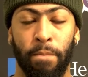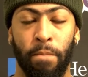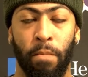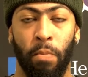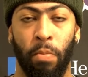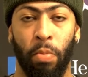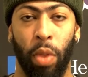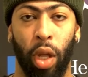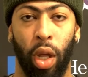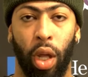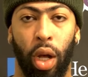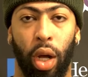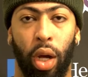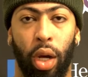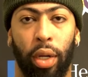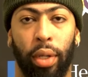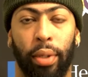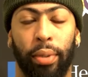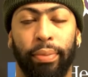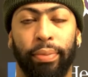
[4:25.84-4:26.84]
He's
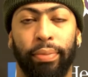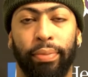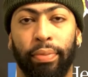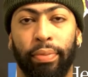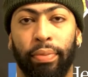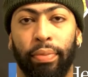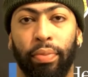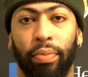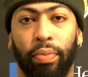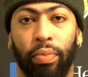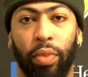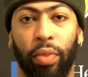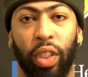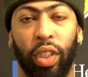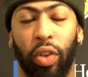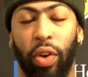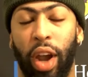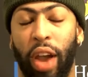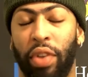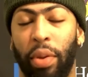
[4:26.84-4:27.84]
a
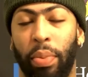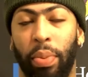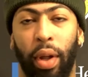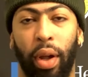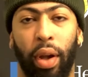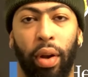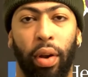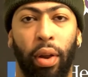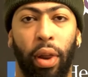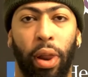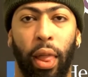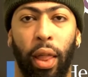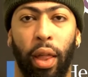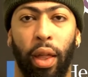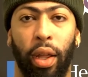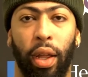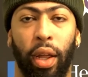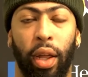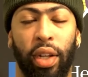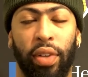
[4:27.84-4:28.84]
crafty player.
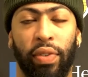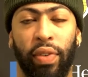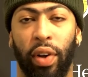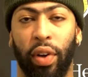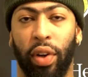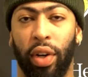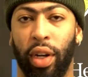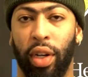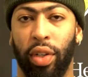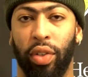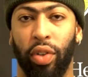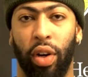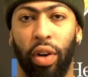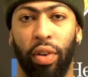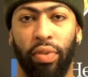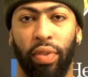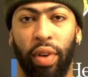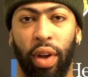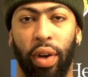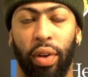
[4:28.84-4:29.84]
He's very good at drawing
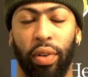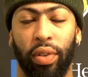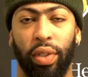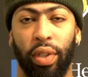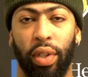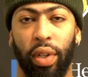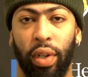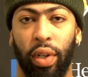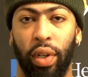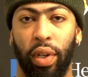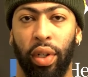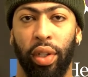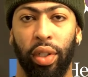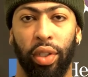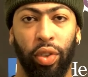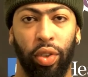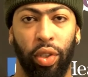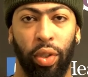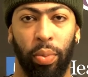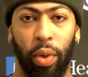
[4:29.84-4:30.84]
fouls, can
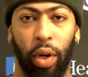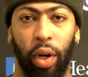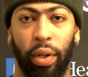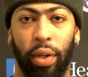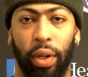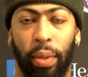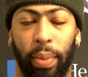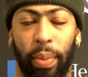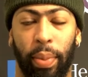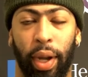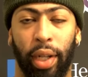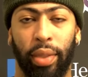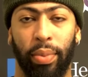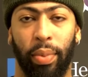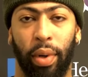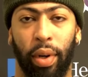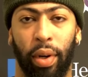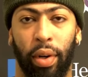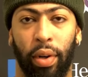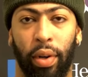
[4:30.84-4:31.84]
shoot the
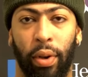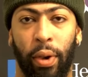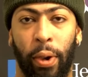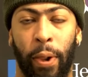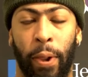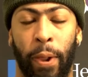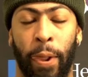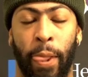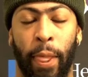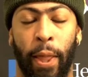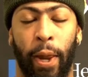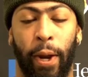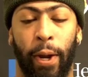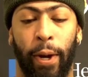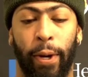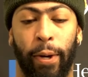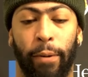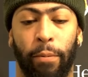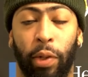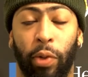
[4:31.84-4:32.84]
basketball
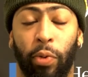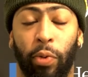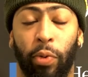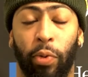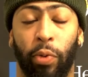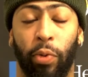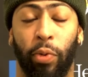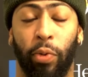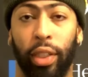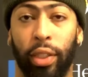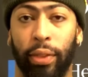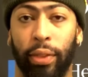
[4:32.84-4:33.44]
with range.